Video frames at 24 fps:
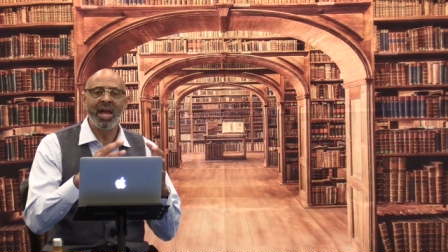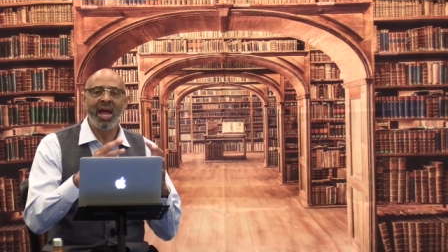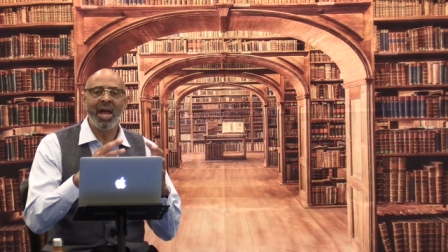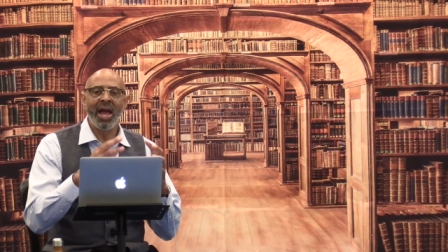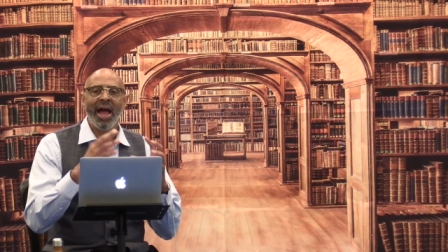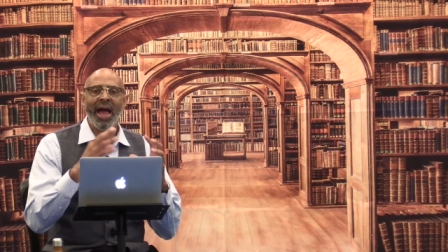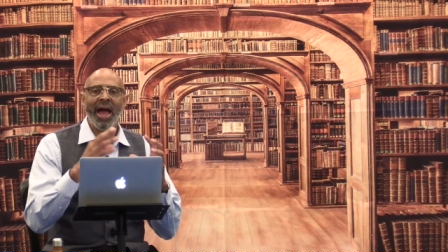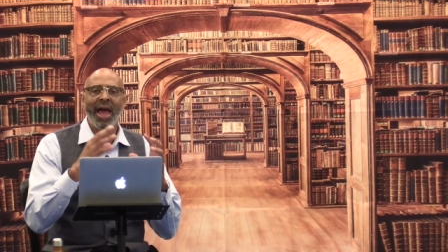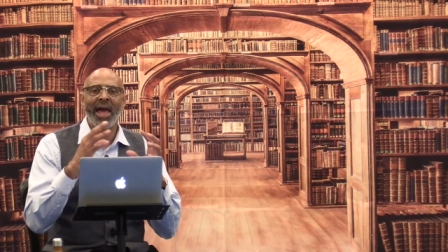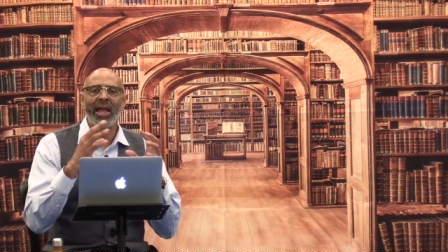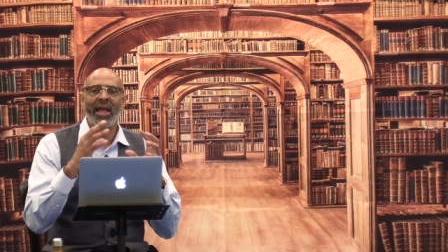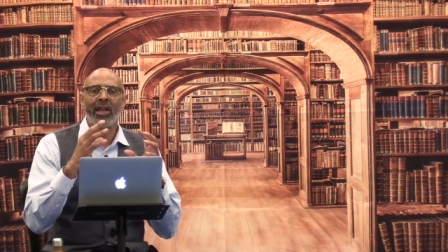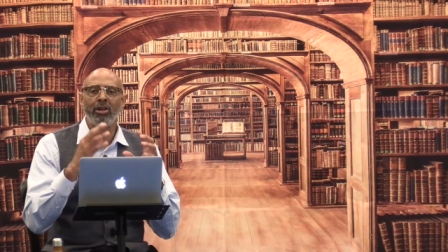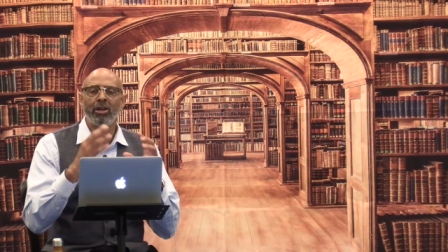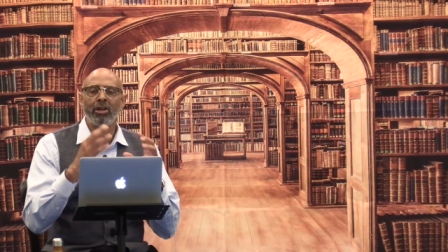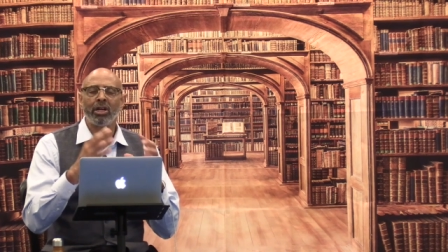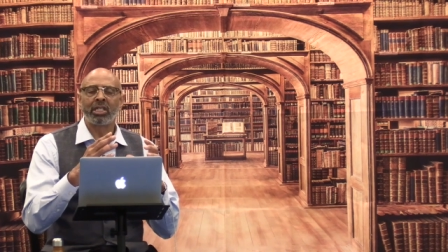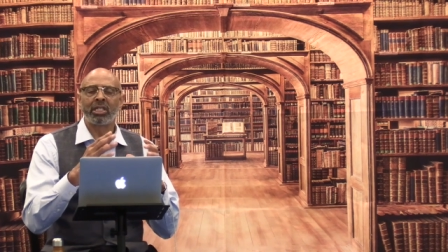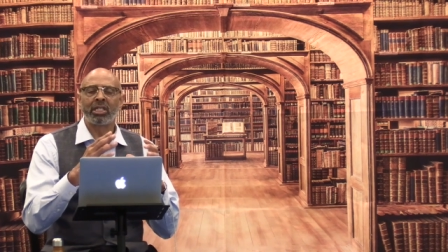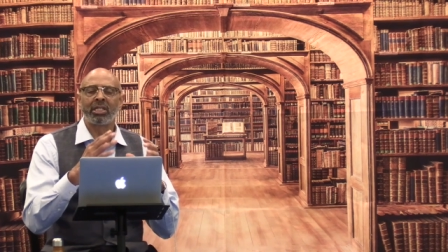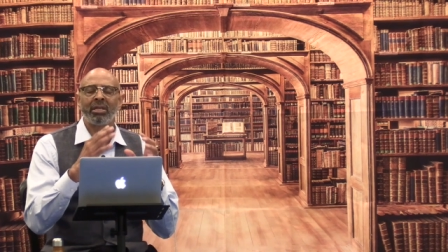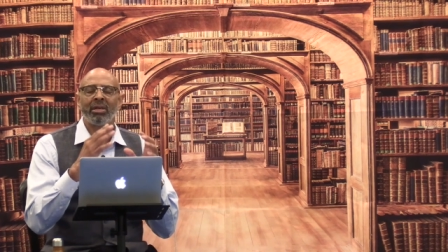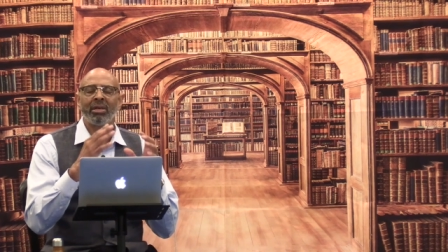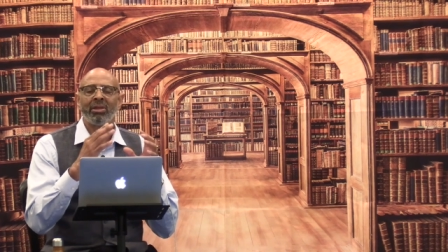and looked
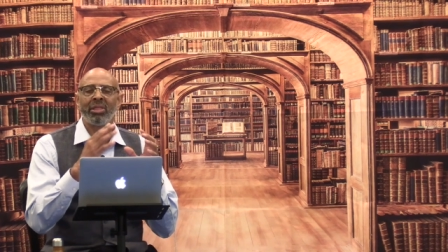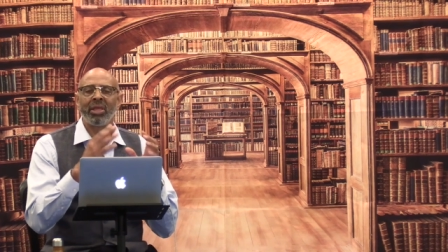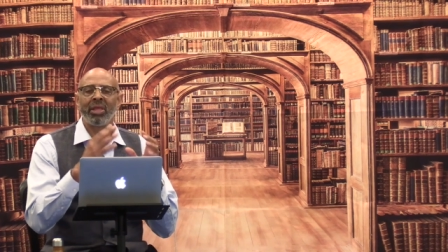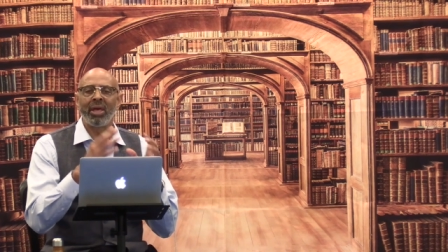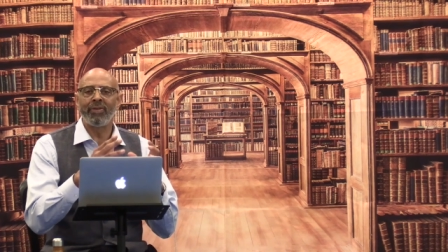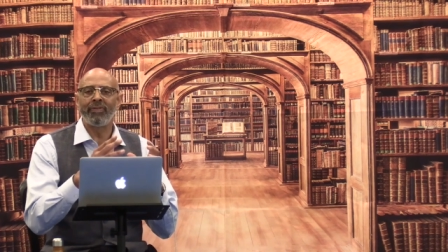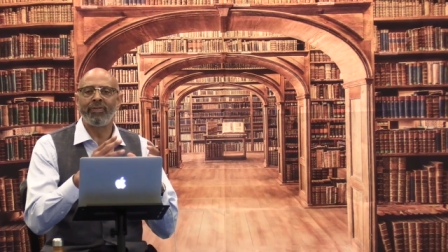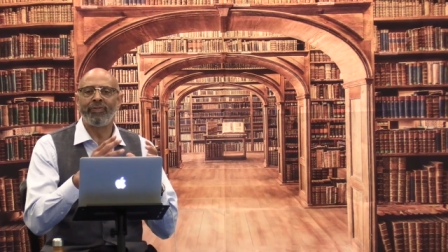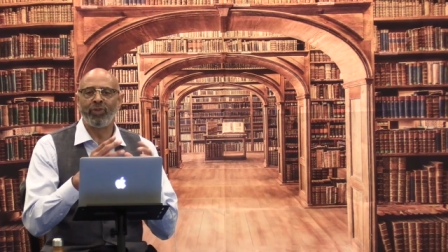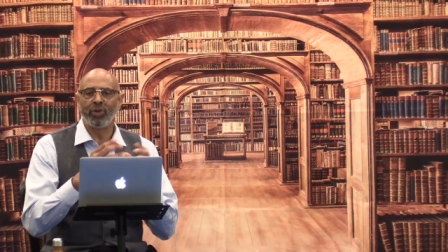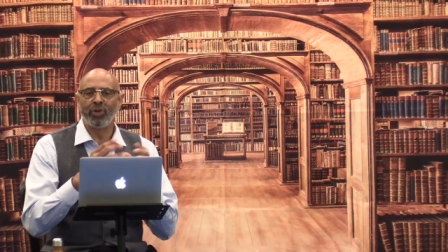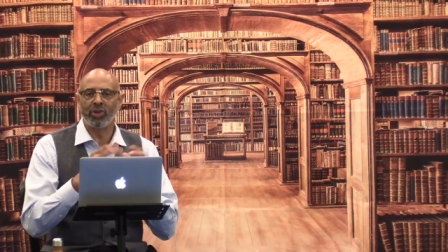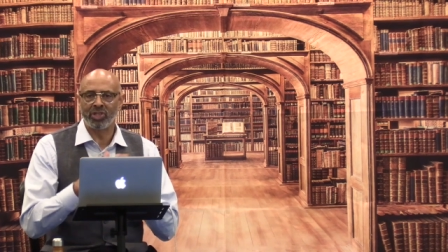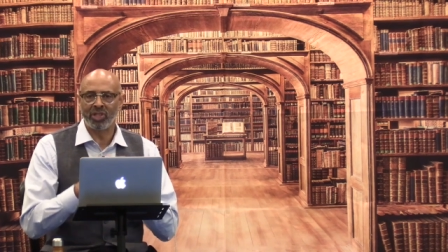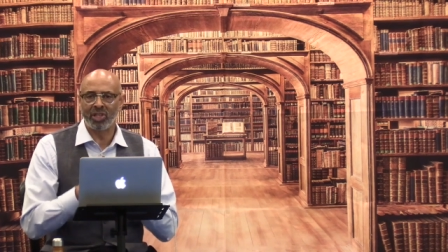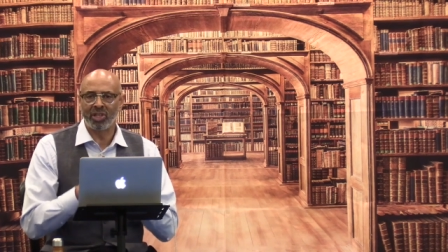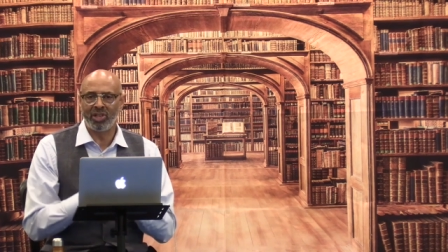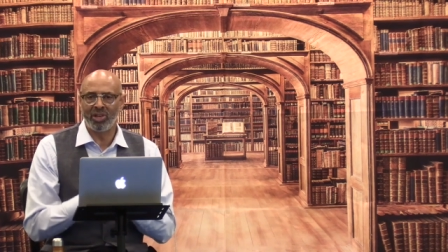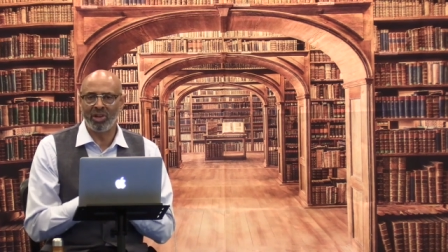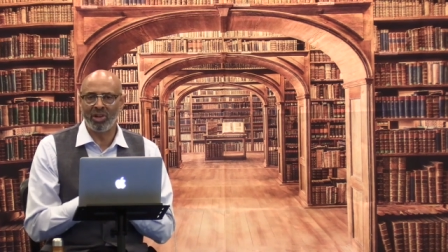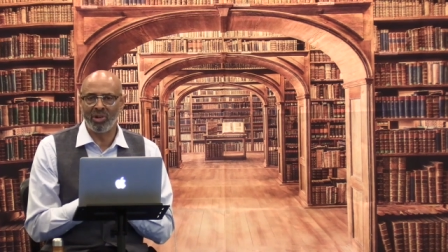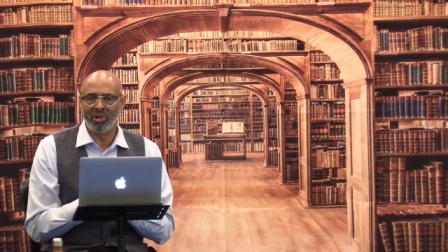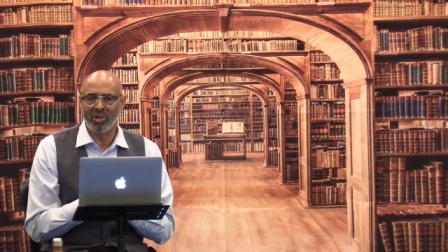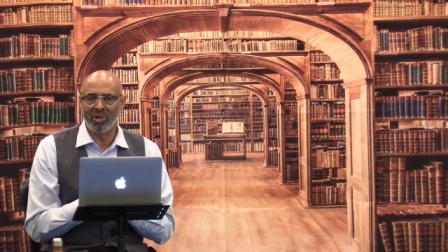to them for
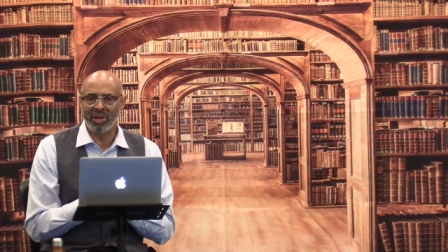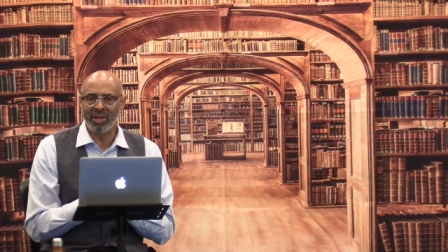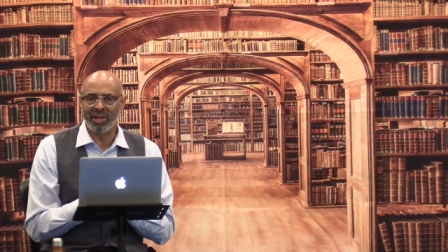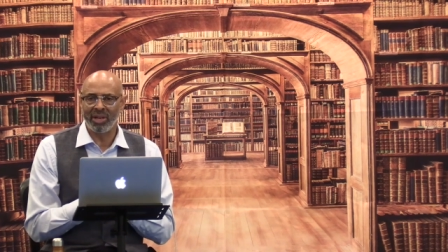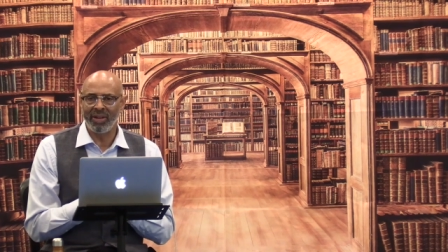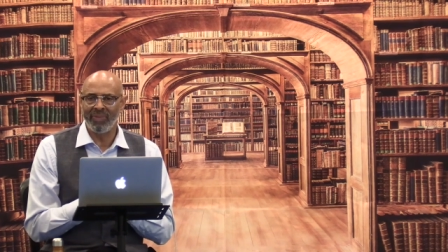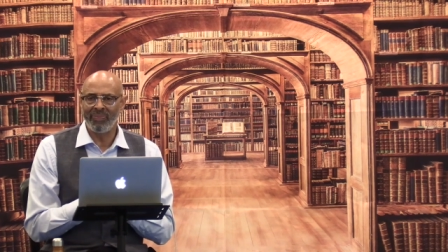security.